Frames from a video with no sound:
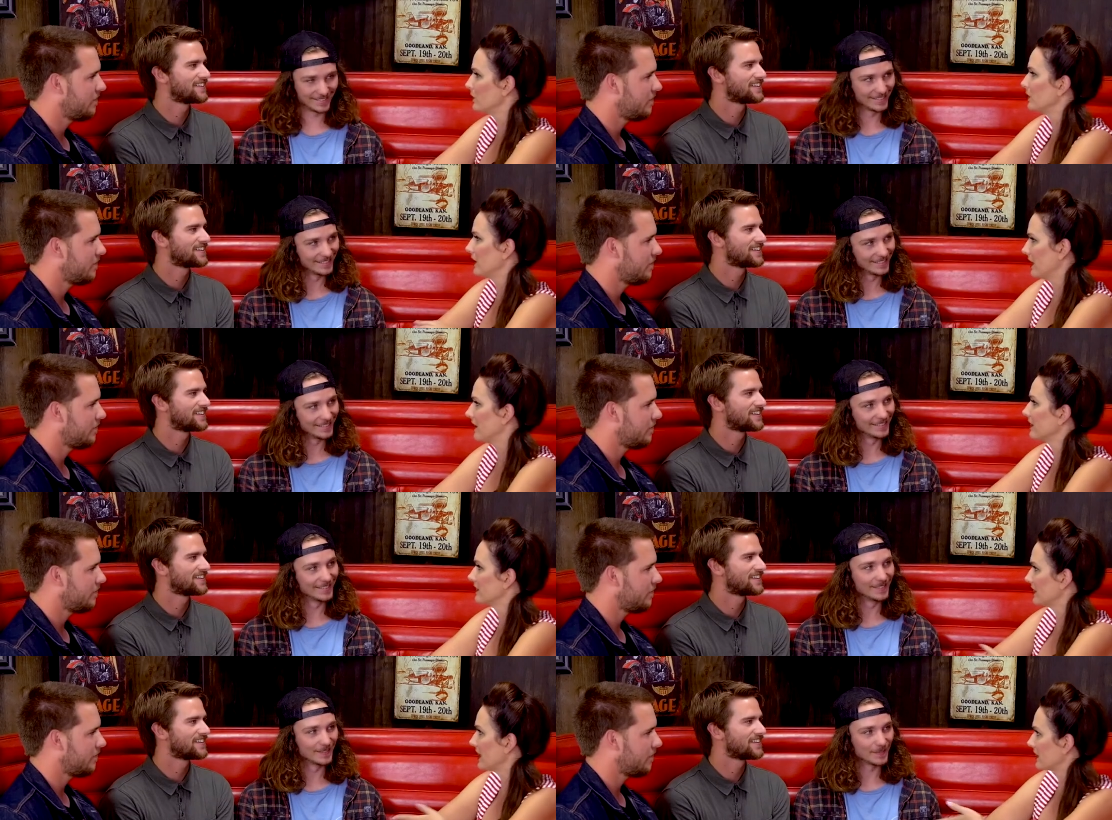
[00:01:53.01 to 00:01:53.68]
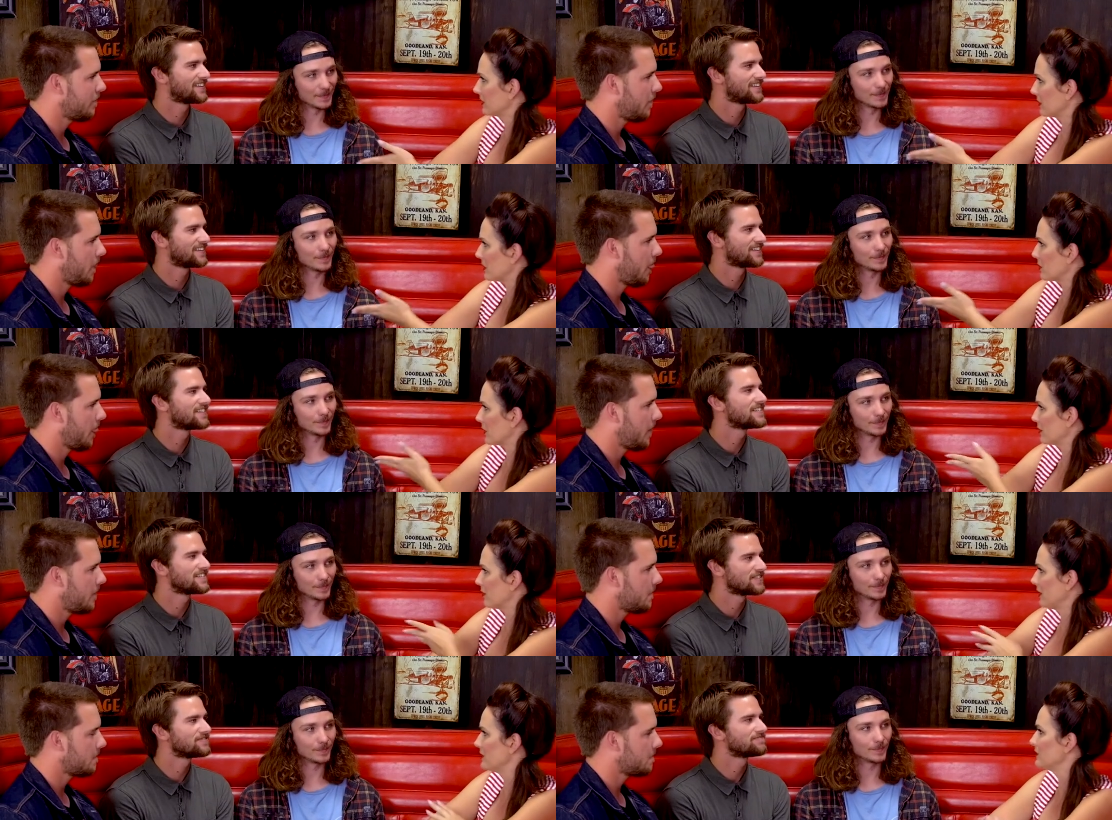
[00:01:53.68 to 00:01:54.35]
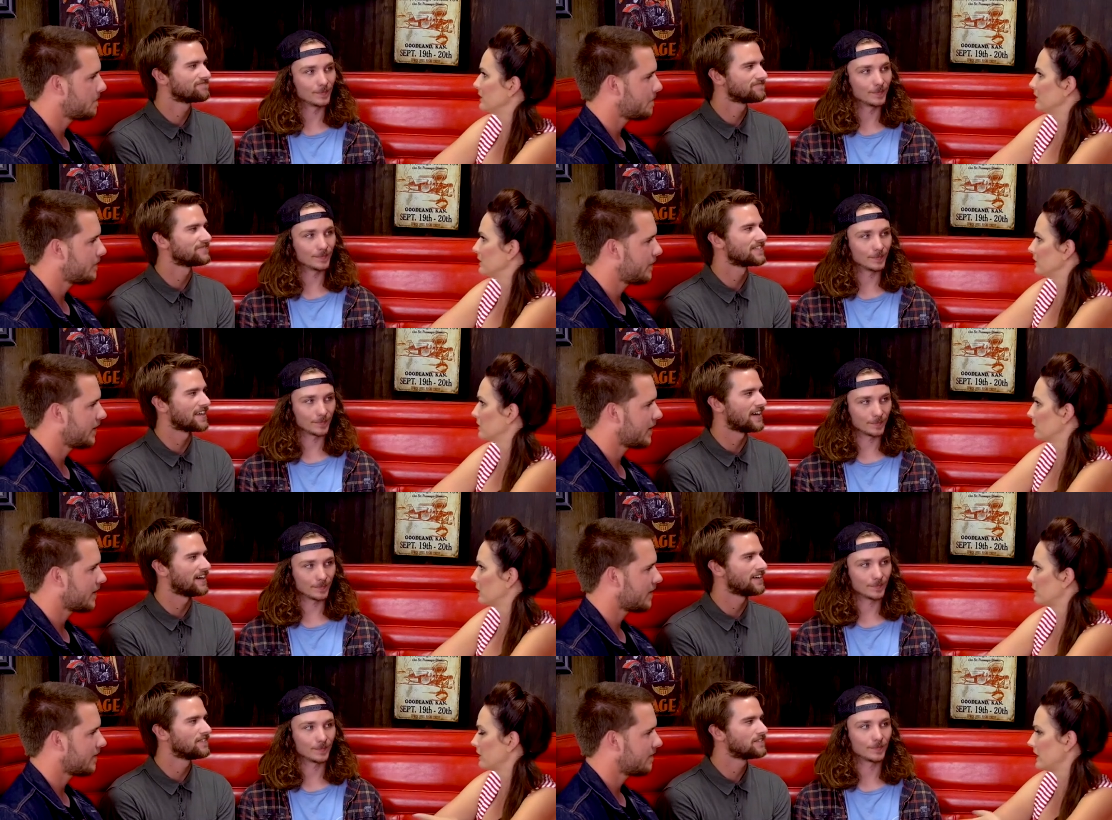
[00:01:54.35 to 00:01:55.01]
Speaker 1: yeah, exactly right. Where venues?
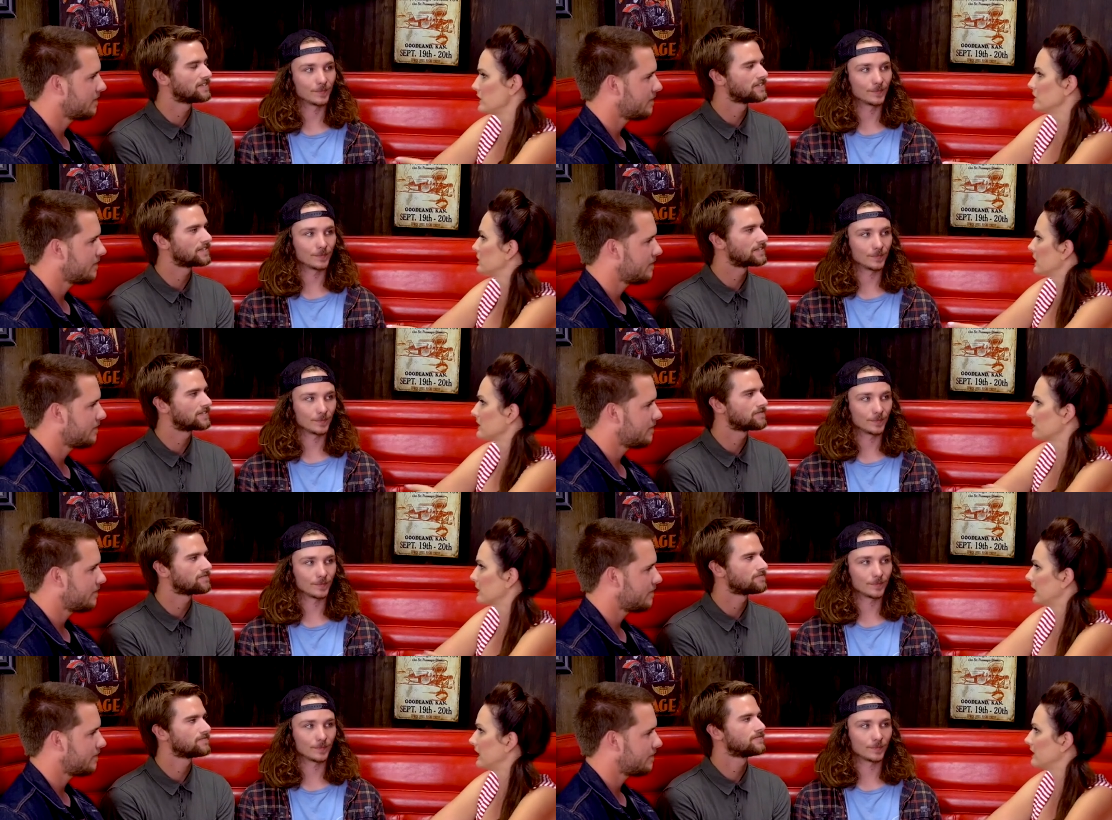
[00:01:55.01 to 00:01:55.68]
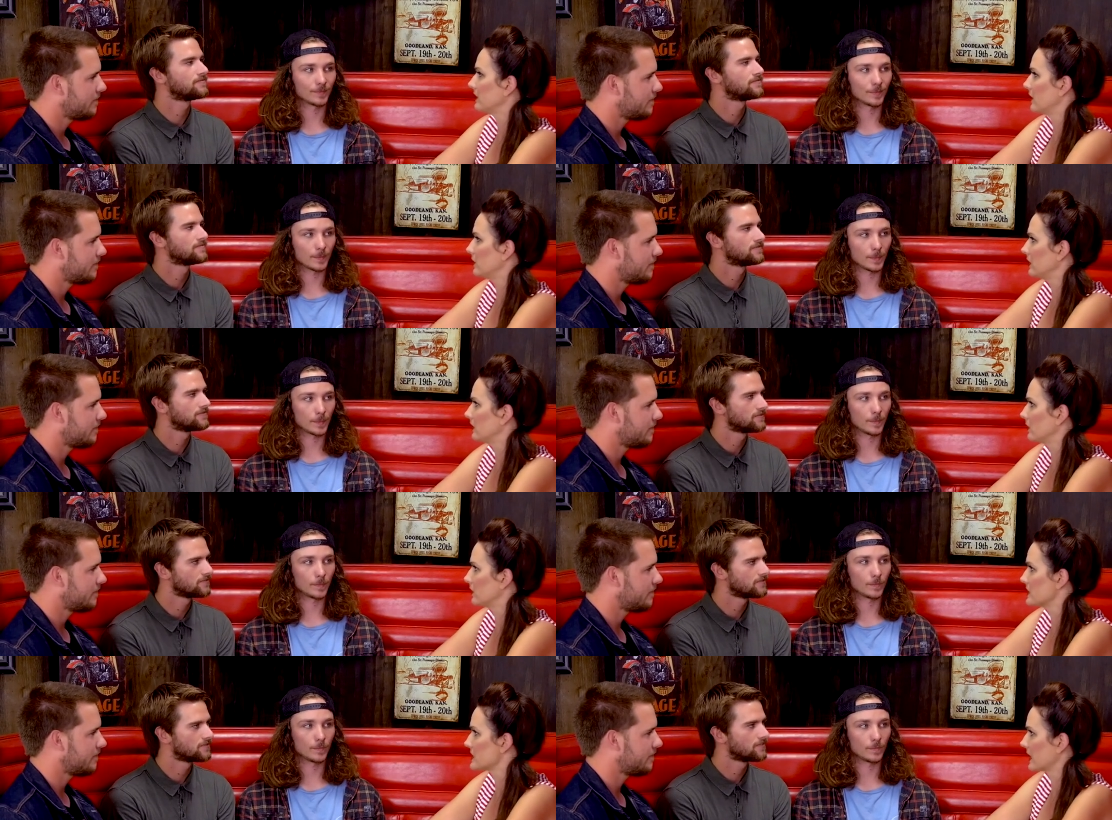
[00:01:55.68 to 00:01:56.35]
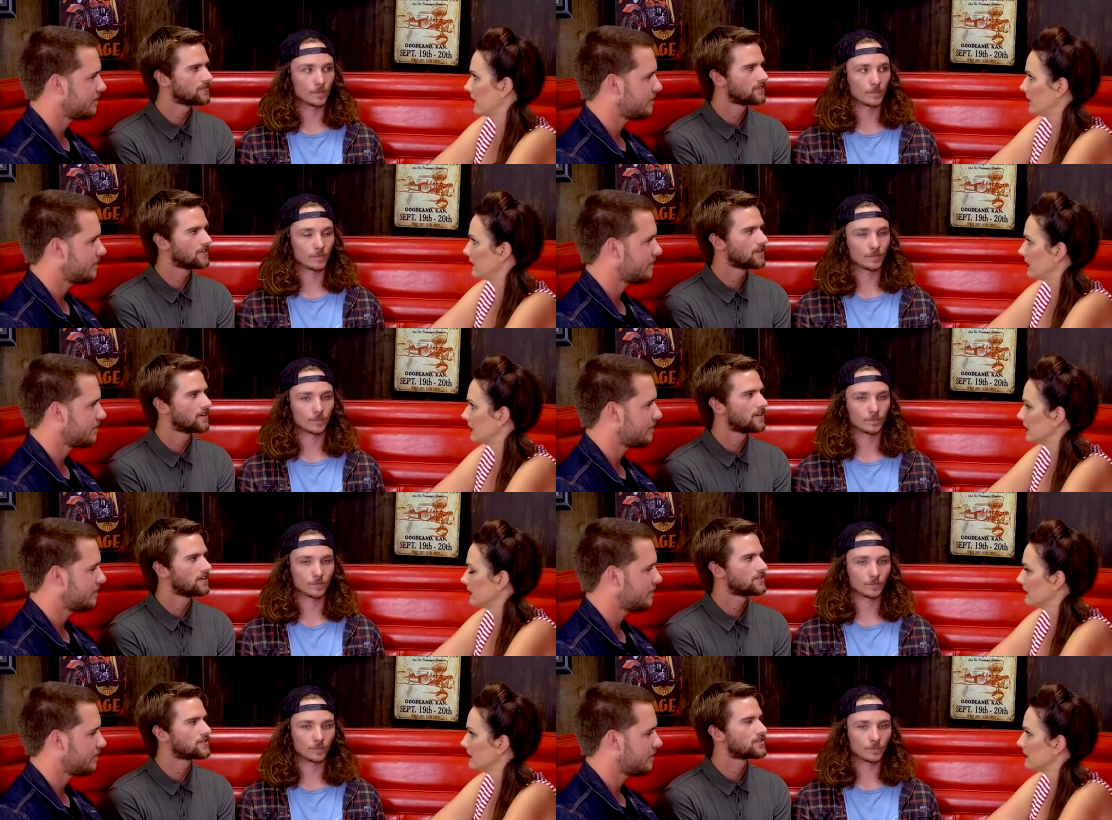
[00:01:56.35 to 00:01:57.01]
Yeah. What venues do you guys play at down in Orange
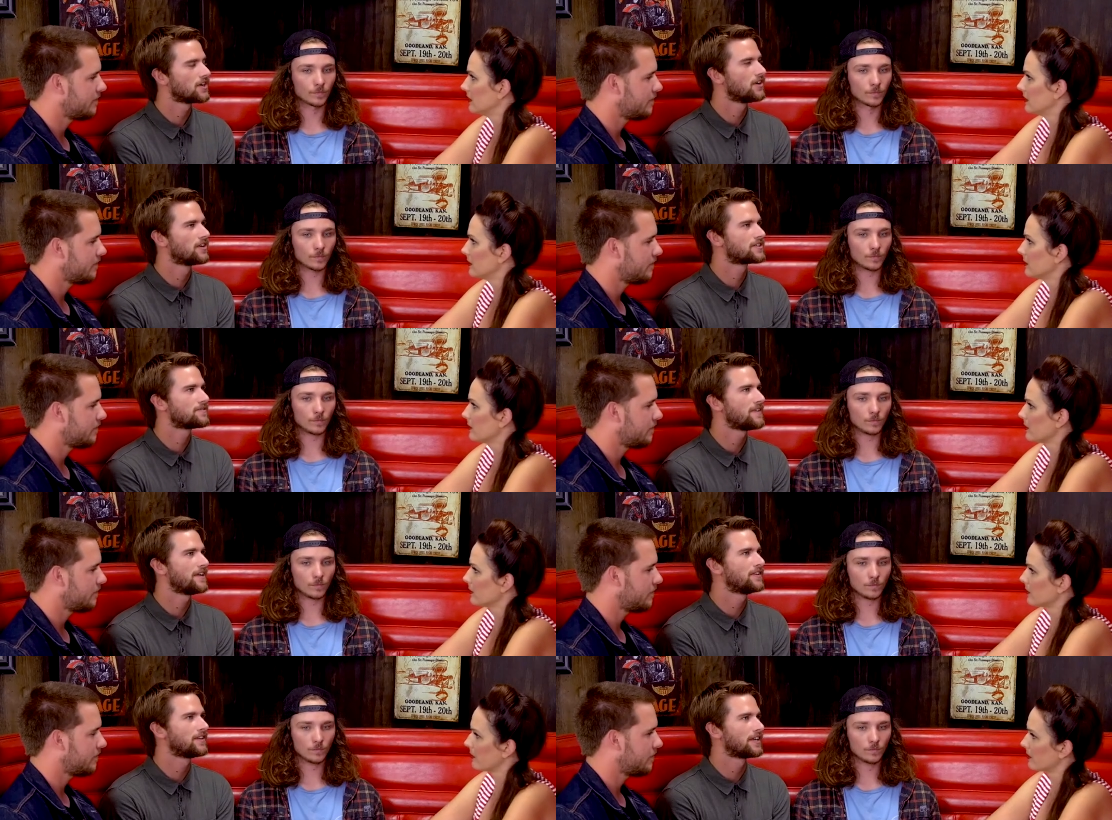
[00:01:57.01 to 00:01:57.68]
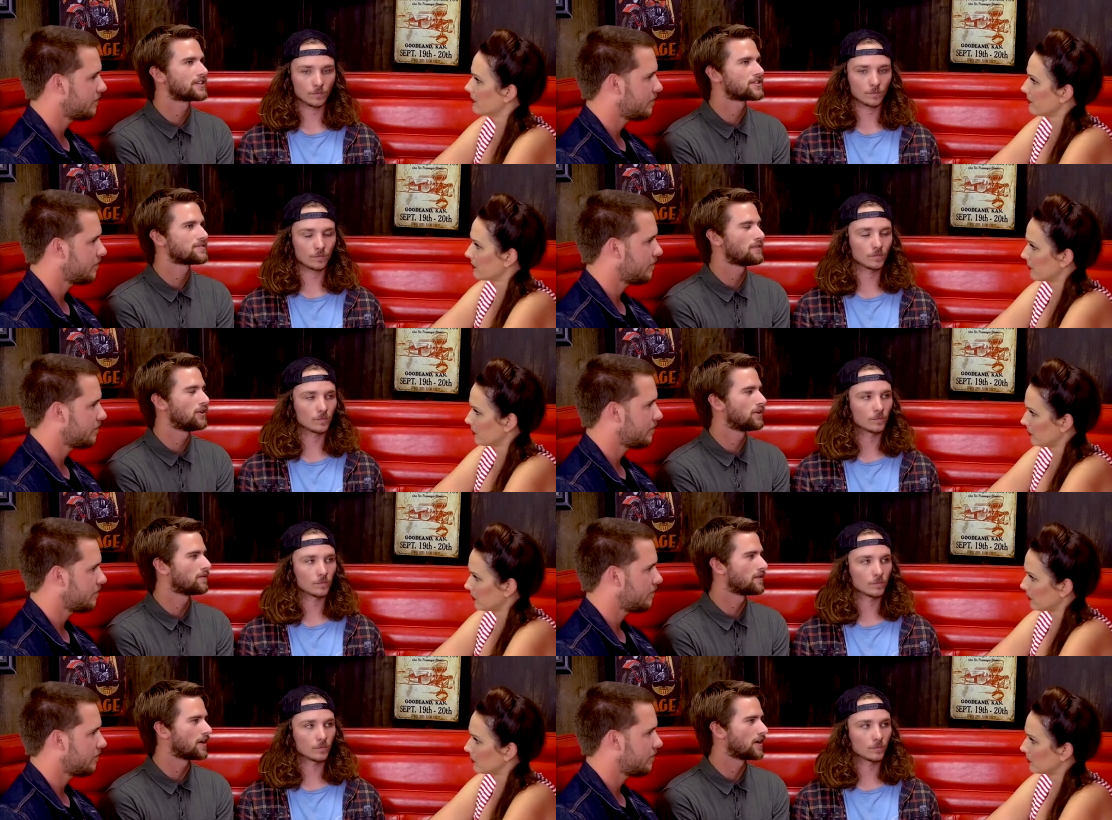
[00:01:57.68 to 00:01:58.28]
County?
Speaker 2: So it's mainly like smaller